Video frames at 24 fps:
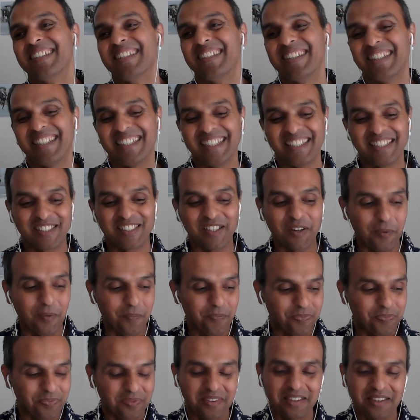All right,
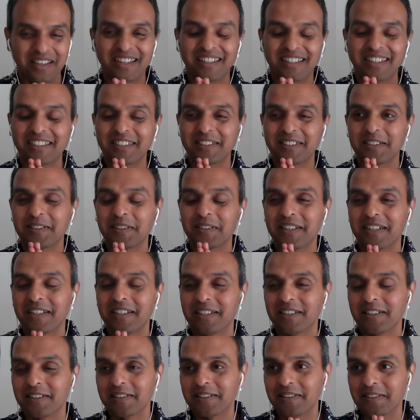so
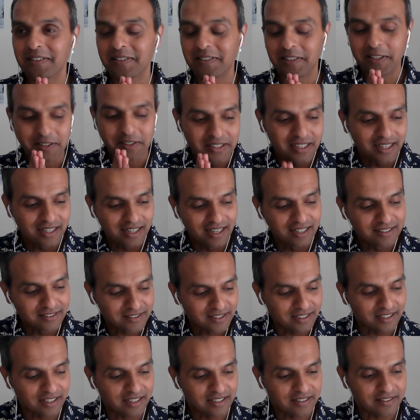the real
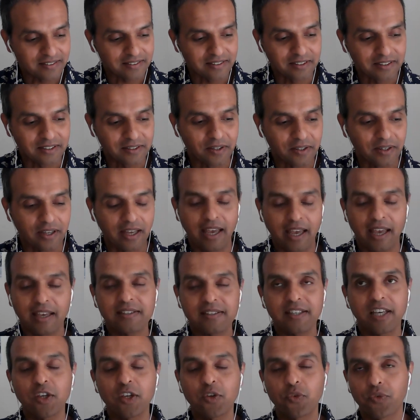answer is,
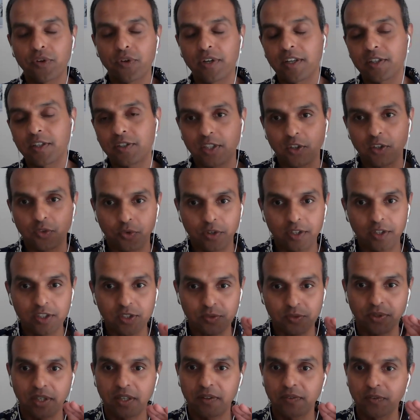as I finished the
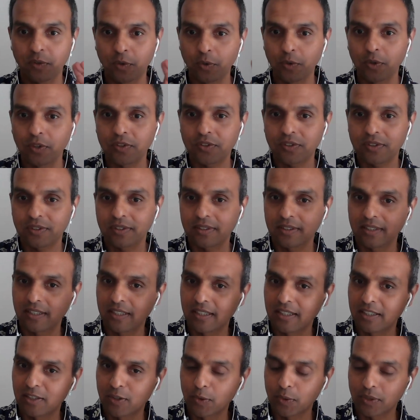first 5 goals
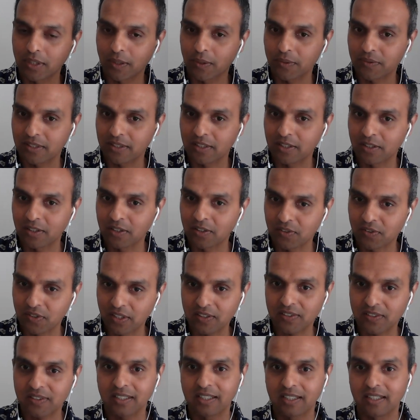in
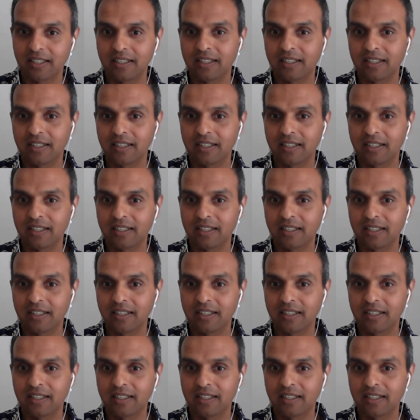2006,